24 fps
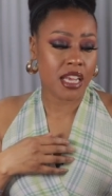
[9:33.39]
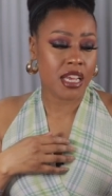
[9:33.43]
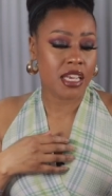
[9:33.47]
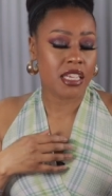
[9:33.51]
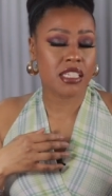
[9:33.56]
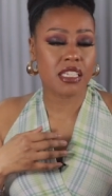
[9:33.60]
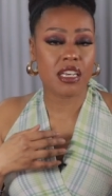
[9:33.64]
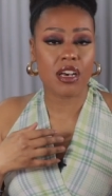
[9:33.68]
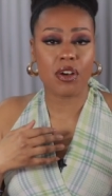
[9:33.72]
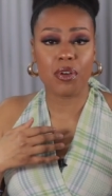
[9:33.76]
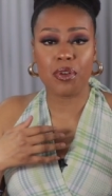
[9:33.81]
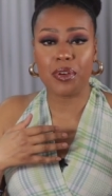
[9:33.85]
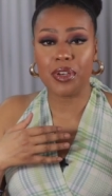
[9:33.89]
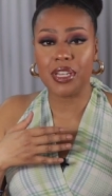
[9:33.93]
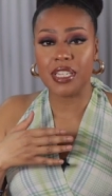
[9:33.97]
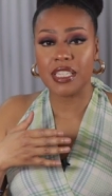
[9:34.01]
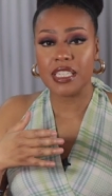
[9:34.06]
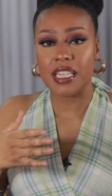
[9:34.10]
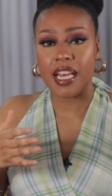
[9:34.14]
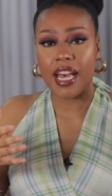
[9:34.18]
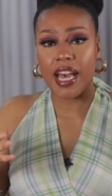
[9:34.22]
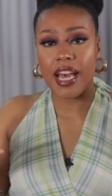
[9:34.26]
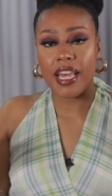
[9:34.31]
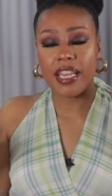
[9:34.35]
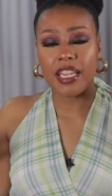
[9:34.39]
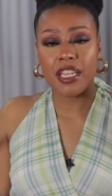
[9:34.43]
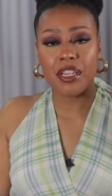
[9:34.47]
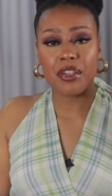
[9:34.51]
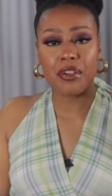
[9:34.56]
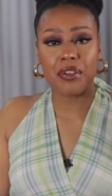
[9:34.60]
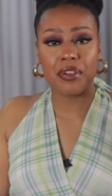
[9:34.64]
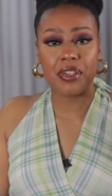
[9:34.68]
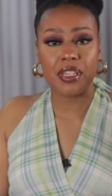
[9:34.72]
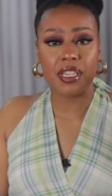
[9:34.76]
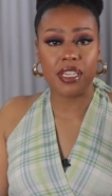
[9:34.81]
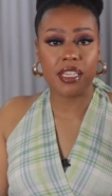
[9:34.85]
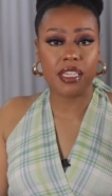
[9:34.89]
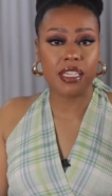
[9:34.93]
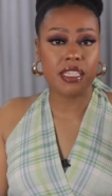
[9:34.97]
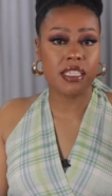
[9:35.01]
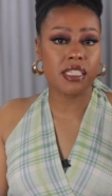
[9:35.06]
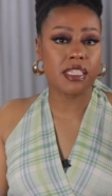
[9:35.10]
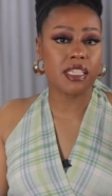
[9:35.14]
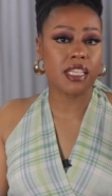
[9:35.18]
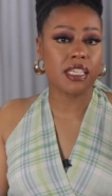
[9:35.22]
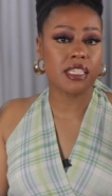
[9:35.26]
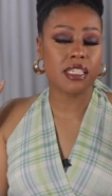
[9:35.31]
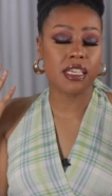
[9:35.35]
So it's got ingredients
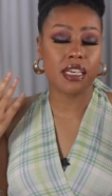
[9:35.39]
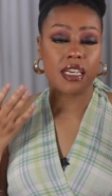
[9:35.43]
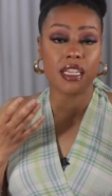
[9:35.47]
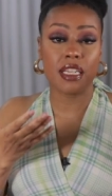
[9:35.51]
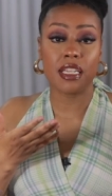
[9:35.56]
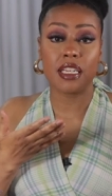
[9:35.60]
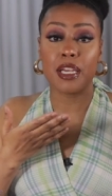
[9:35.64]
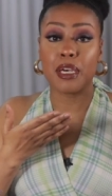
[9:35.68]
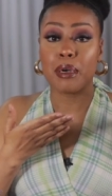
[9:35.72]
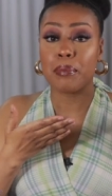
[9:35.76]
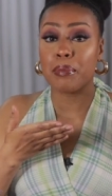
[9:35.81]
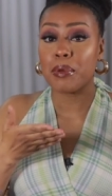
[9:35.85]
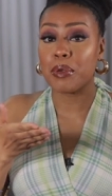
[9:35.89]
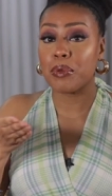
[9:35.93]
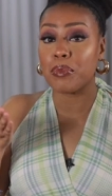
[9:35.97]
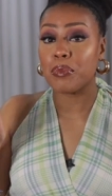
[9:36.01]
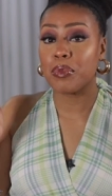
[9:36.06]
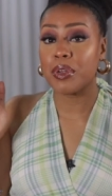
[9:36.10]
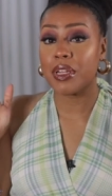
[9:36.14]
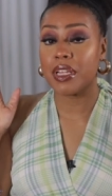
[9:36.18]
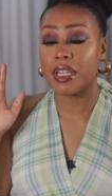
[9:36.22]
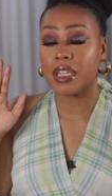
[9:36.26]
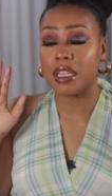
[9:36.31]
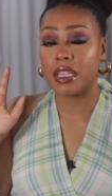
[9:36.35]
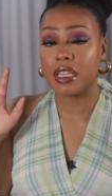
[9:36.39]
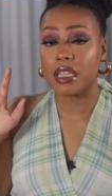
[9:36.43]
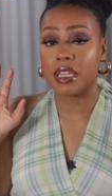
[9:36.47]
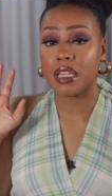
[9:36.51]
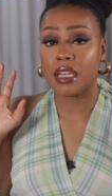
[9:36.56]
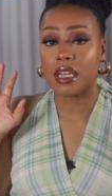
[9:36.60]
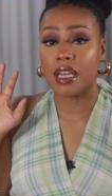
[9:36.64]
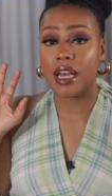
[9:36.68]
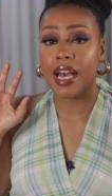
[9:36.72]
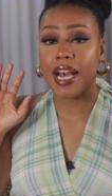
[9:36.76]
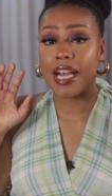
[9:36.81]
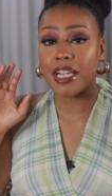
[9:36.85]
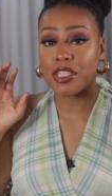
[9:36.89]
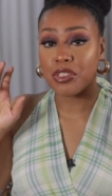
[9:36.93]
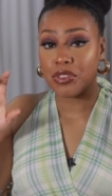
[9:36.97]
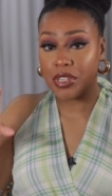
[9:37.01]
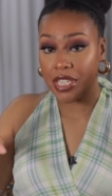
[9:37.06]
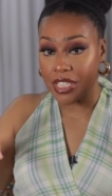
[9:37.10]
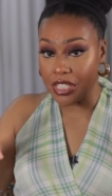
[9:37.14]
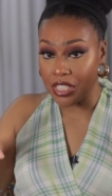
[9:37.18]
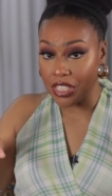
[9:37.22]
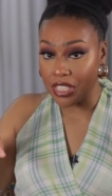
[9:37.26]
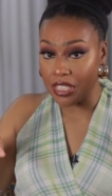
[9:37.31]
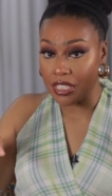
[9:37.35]
that's gonna help it with
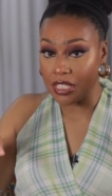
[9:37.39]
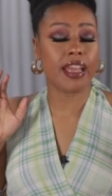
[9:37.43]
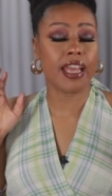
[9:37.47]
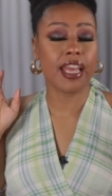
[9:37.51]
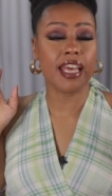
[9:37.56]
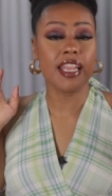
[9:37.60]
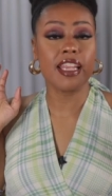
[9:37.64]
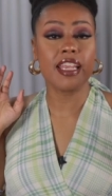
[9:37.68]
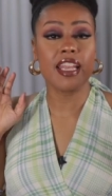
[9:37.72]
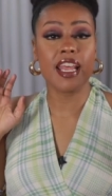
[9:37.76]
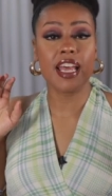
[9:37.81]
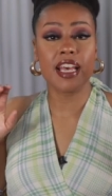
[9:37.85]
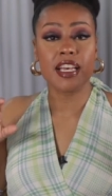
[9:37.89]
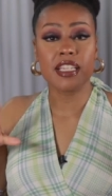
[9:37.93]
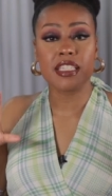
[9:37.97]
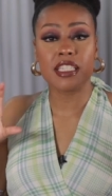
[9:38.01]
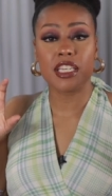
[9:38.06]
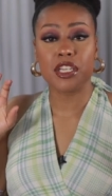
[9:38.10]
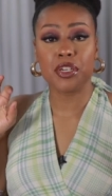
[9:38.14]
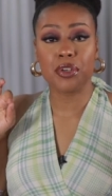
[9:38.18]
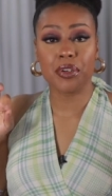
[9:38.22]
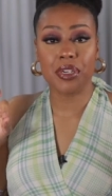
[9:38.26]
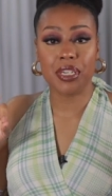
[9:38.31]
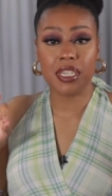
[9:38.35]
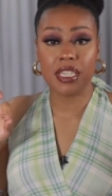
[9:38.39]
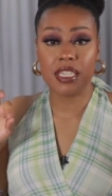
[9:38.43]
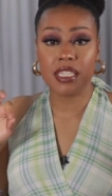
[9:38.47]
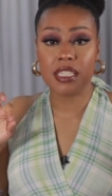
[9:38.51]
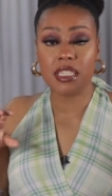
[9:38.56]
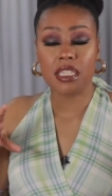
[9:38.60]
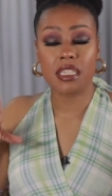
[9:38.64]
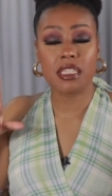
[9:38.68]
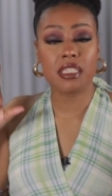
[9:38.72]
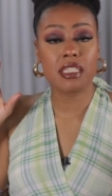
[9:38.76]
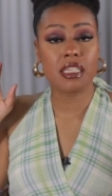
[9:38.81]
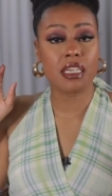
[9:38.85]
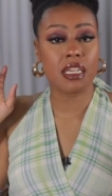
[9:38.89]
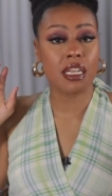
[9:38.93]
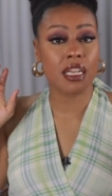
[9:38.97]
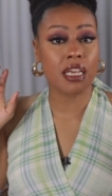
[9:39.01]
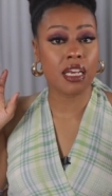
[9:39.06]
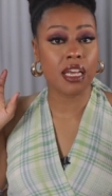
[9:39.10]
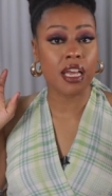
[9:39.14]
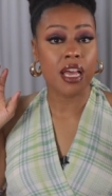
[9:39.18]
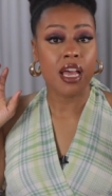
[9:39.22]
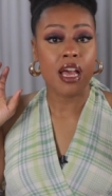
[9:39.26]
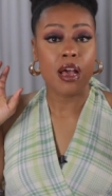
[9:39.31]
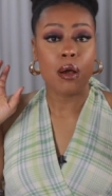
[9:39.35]
hydration and it has ingredients that's
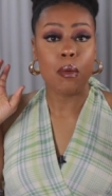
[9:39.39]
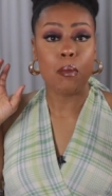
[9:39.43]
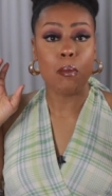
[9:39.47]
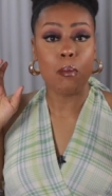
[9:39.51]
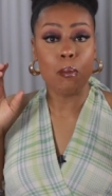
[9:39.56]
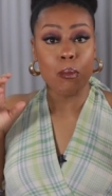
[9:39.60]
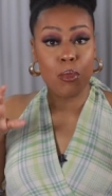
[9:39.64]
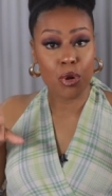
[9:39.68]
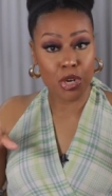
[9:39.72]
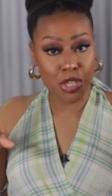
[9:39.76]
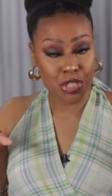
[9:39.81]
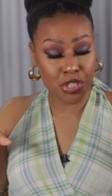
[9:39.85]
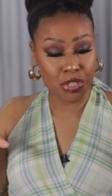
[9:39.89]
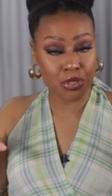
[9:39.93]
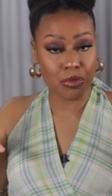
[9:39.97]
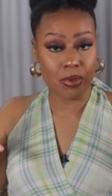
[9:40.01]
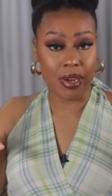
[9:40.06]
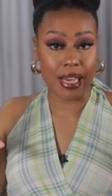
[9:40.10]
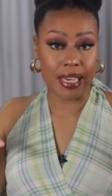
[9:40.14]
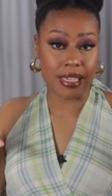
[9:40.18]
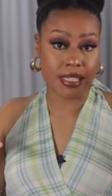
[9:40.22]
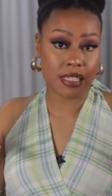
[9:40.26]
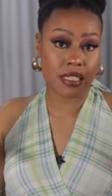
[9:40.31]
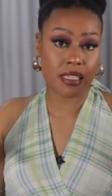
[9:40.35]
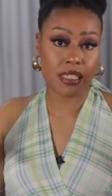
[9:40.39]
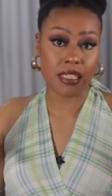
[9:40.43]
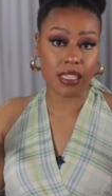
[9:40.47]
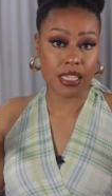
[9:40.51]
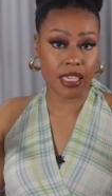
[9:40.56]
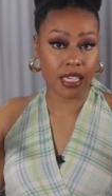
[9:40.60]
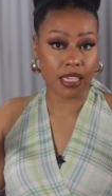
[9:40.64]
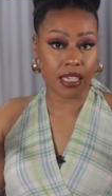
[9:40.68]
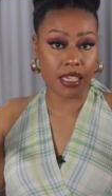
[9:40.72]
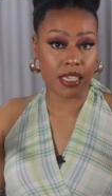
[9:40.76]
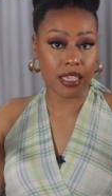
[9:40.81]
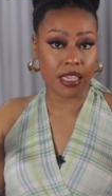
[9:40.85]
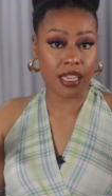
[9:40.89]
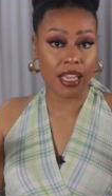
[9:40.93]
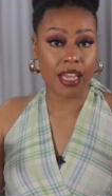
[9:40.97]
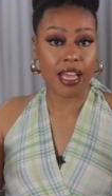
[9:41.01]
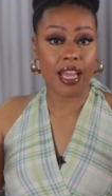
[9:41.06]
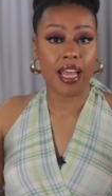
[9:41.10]
gonna moisturize the skin